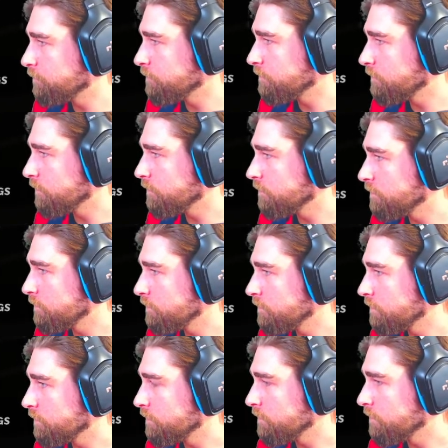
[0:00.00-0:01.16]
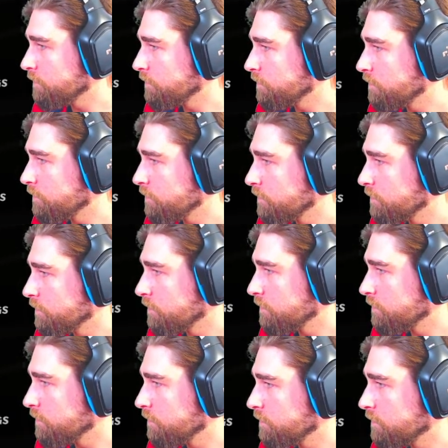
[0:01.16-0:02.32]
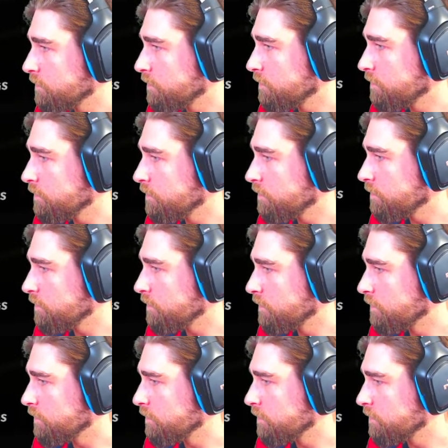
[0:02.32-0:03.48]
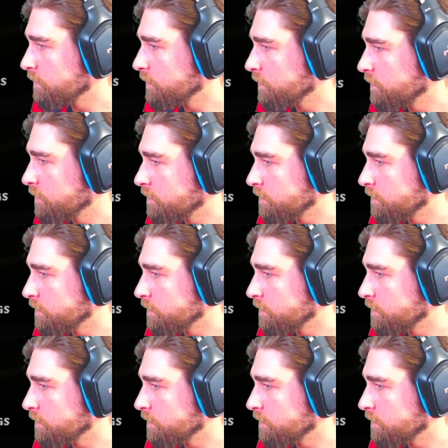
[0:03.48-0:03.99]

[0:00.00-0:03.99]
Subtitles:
(no one is talking)